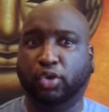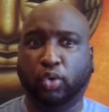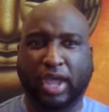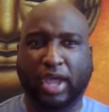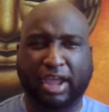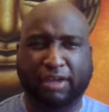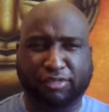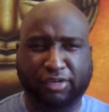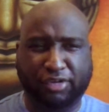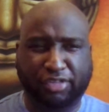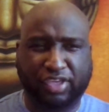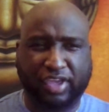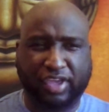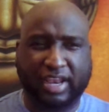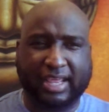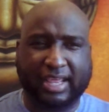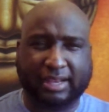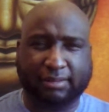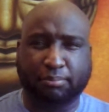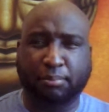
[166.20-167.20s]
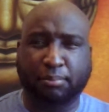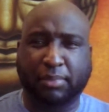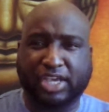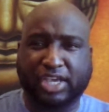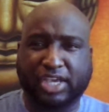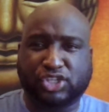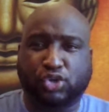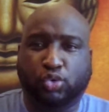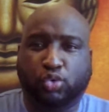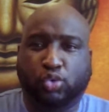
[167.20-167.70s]
everything that
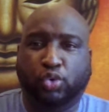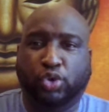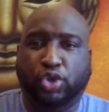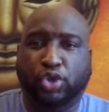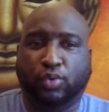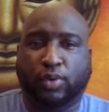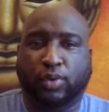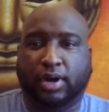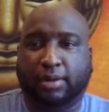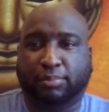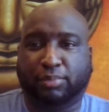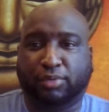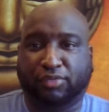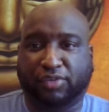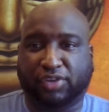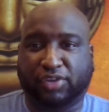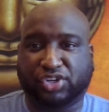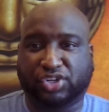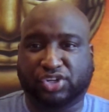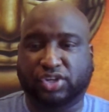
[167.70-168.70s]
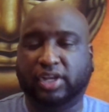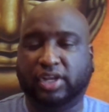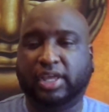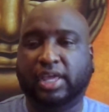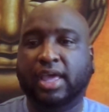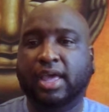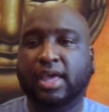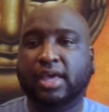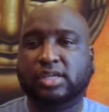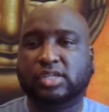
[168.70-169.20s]
makes you who you are professionally.
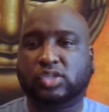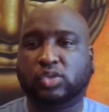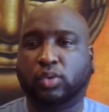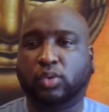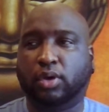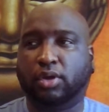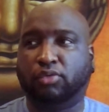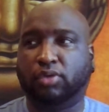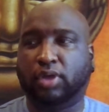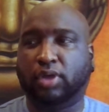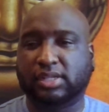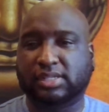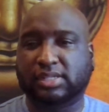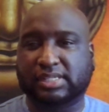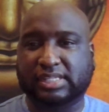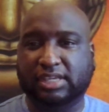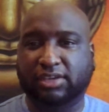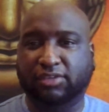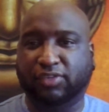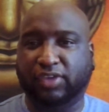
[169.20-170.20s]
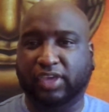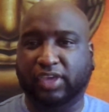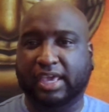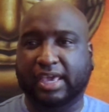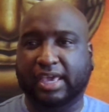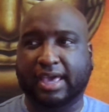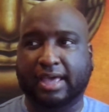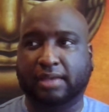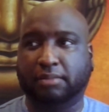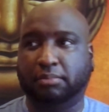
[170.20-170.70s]
So a CV
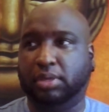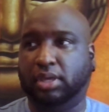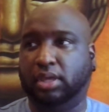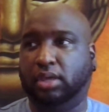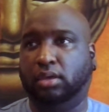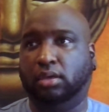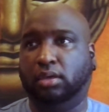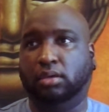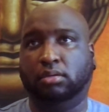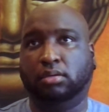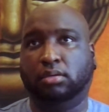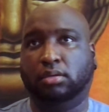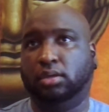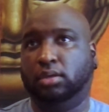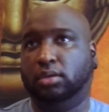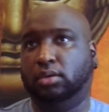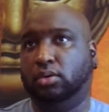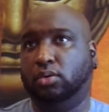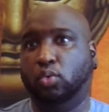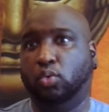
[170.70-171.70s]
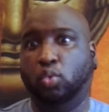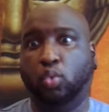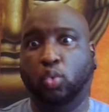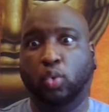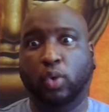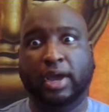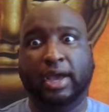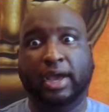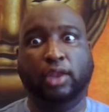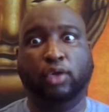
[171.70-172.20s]
can be
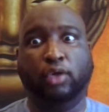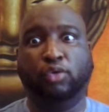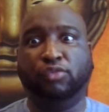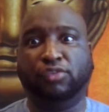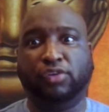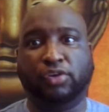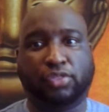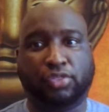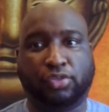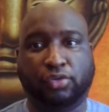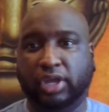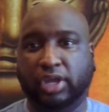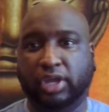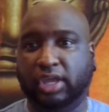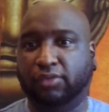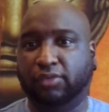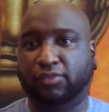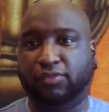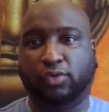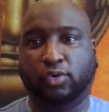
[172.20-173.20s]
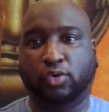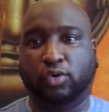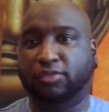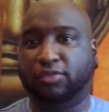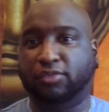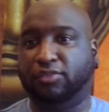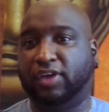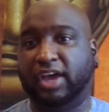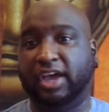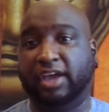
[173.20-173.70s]
well over 3, 4,
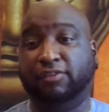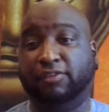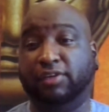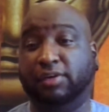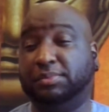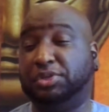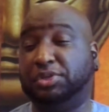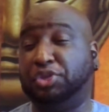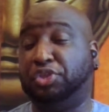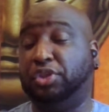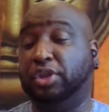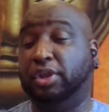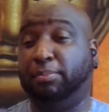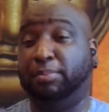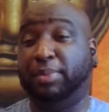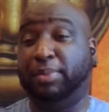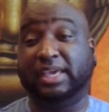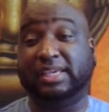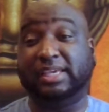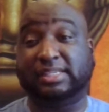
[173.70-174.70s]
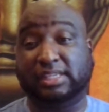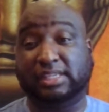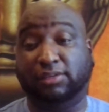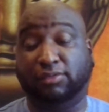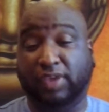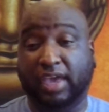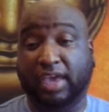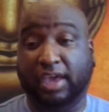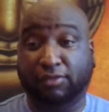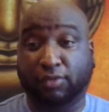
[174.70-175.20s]
5, up to the biggest
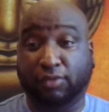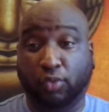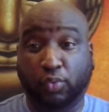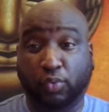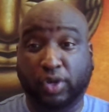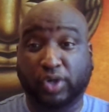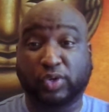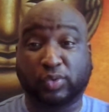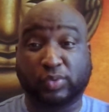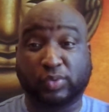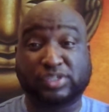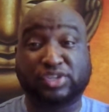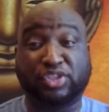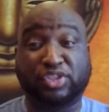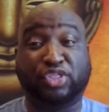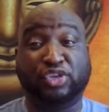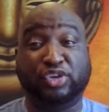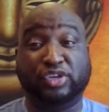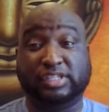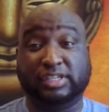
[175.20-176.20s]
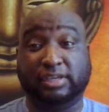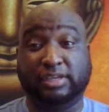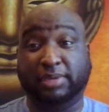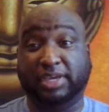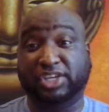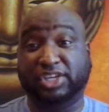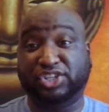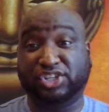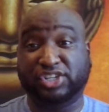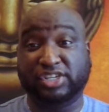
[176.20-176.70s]
CV I ever worked with was 30
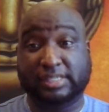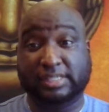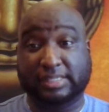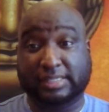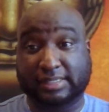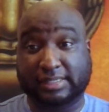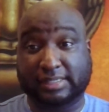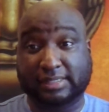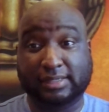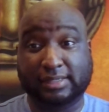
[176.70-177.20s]
pages.